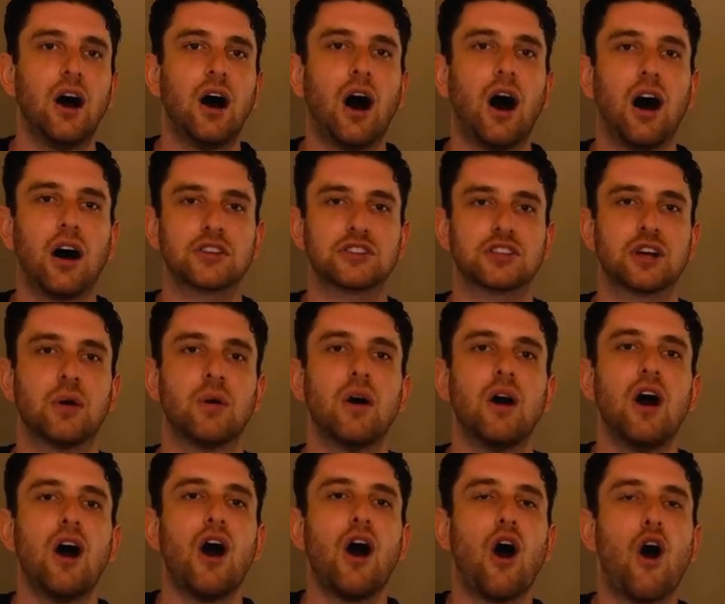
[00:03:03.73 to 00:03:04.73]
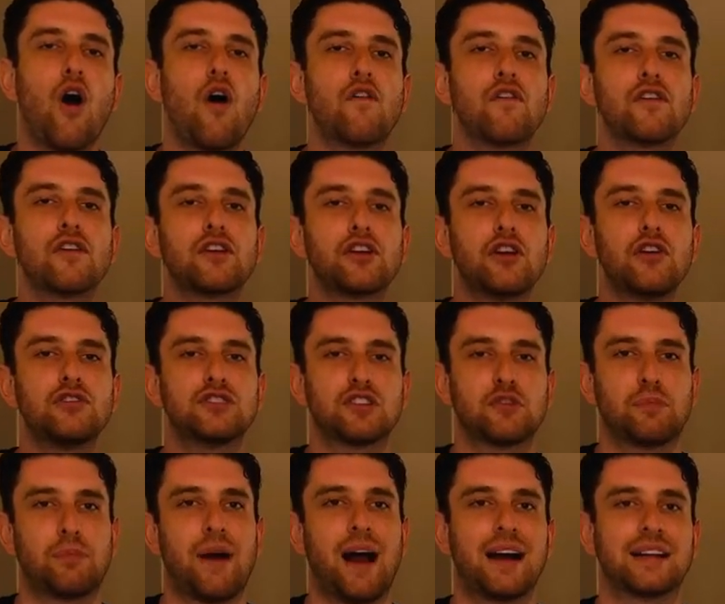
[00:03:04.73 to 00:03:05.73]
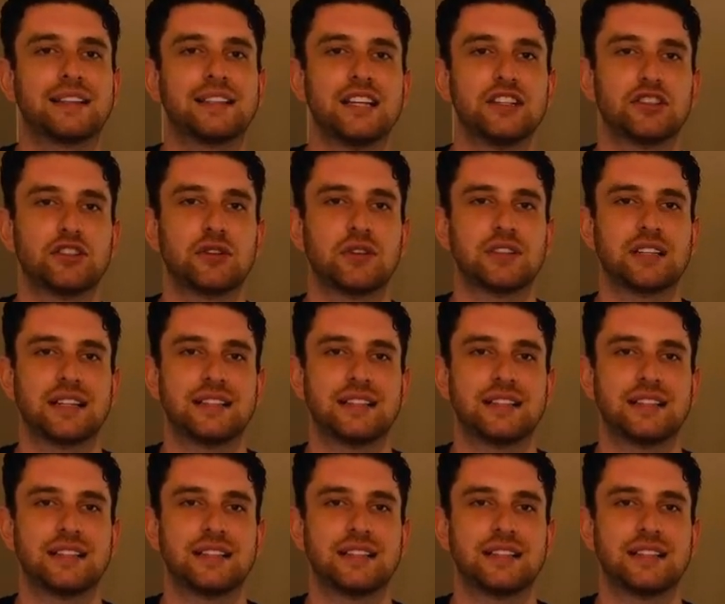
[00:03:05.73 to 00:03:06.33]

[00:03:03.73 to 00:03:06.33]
Also, overuse of practitioners